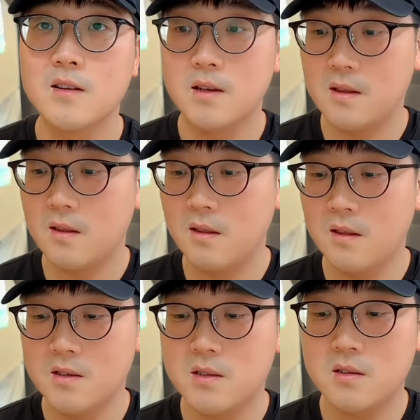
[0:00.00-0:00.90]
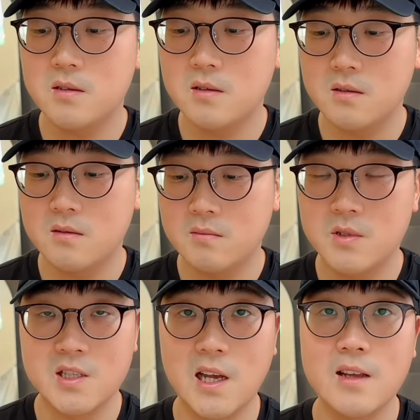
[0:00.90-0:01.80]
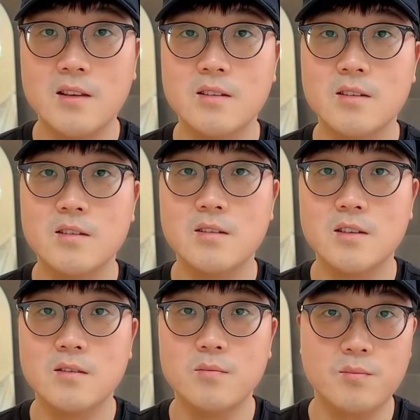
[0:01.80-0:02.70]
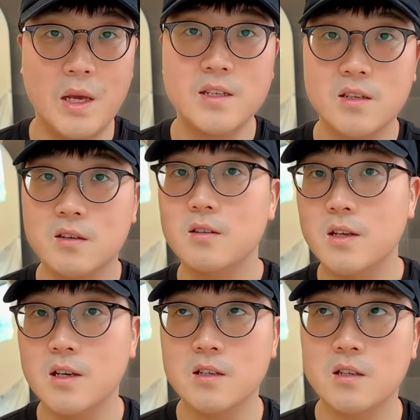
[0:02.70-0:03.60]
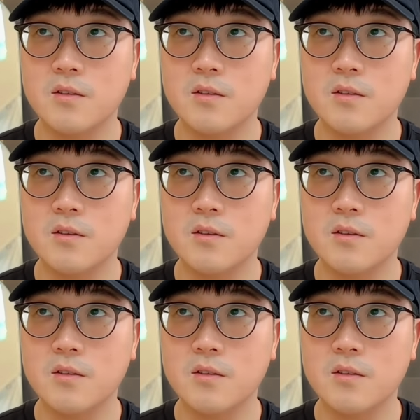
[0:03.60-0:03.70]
that this set basically is